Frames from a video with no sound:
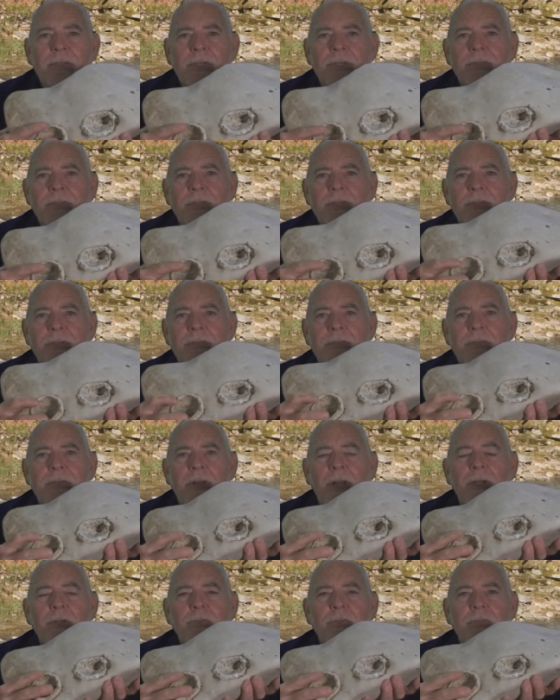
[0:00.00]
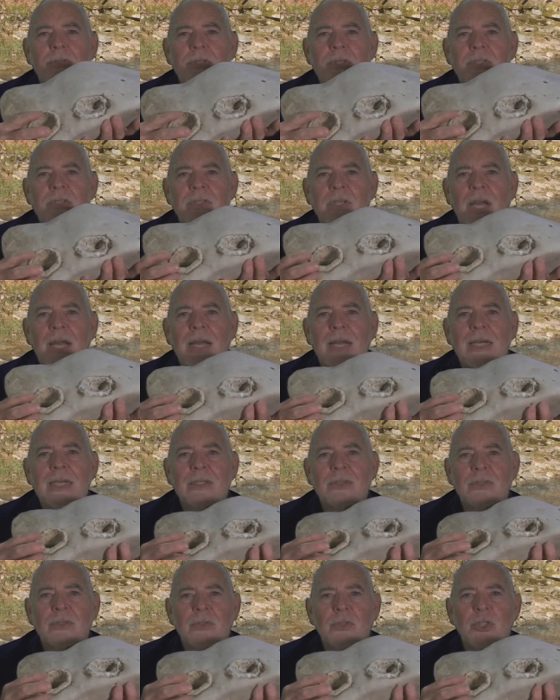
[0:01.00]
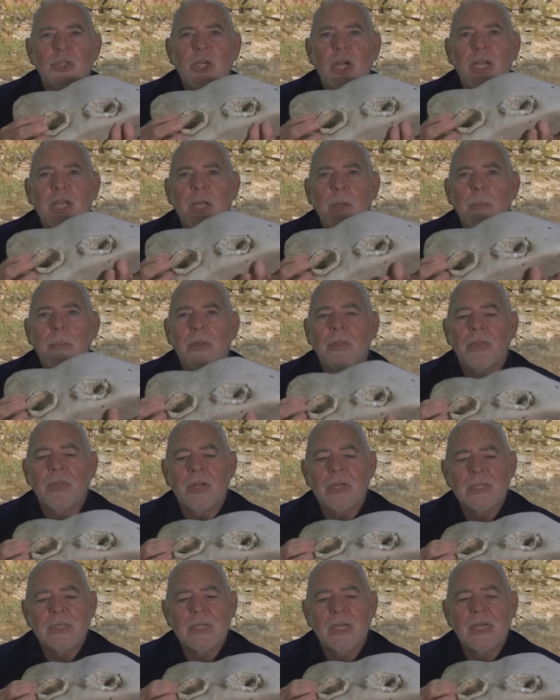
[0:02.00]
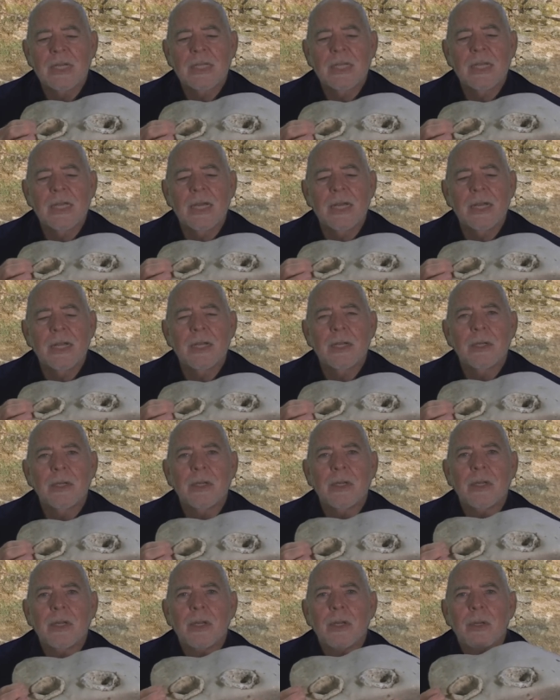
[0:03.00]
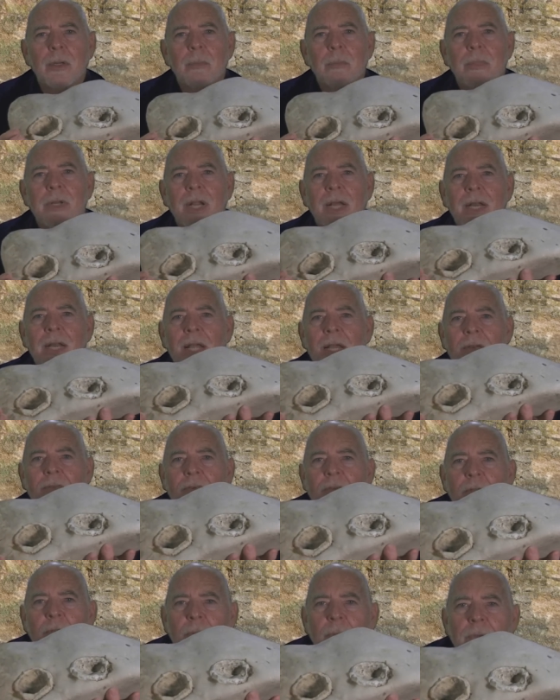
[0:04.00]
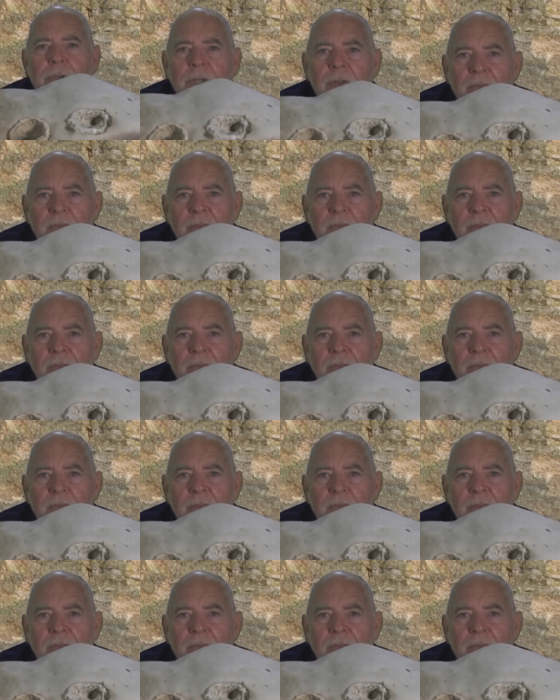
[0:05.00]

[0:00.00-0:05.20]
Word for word: this is close to the size and shape and things like that. But I'd like for you,